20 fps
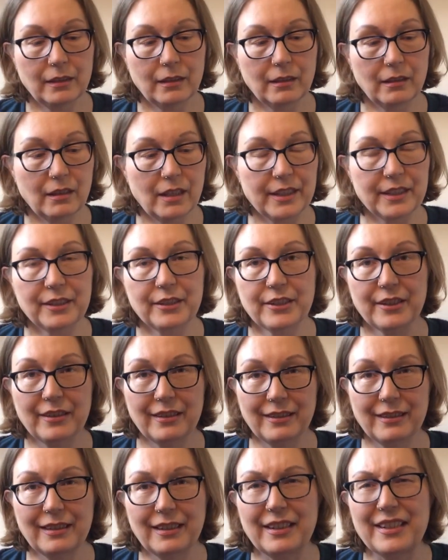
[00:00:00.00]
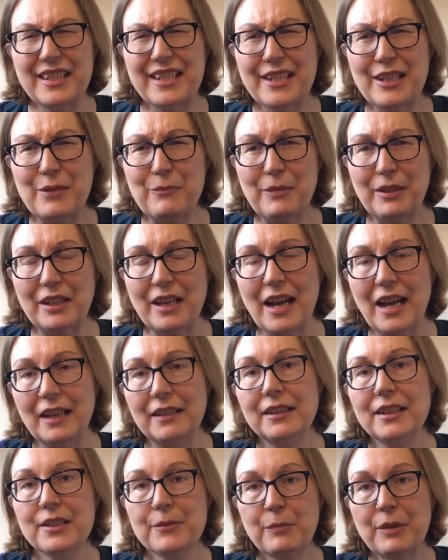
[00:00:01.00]
like the seam in the
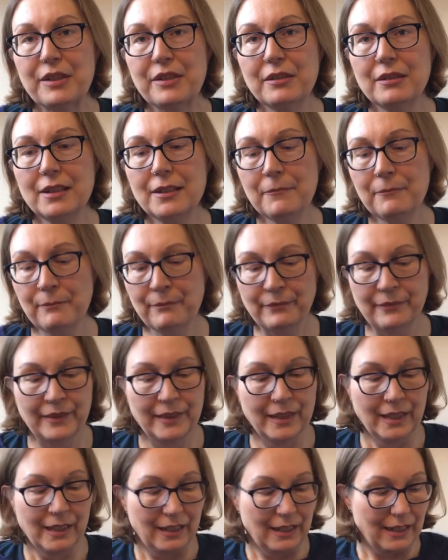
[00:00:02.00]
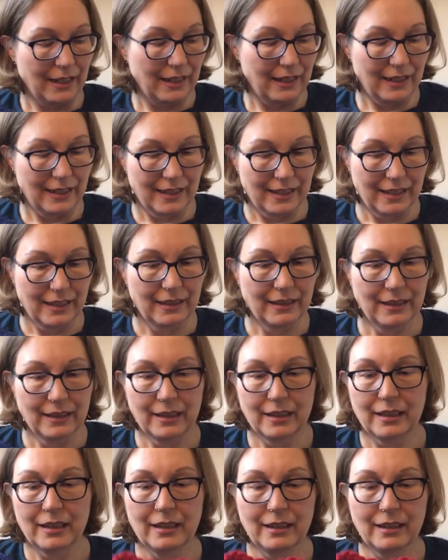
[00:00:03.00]
hat especially. And